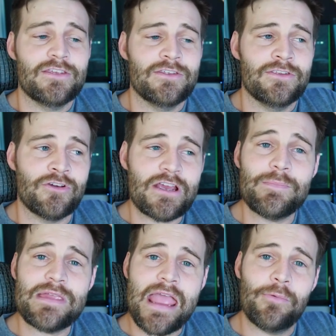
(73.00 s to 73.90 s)
you're gonna
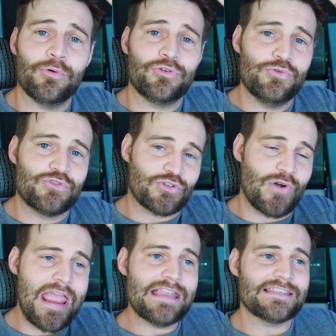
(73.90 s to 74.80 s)
be able to
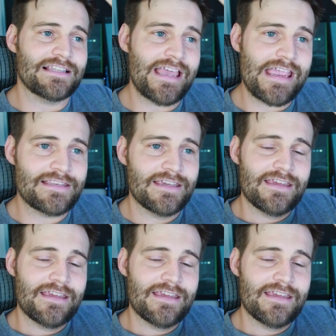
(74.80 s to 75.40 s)
translate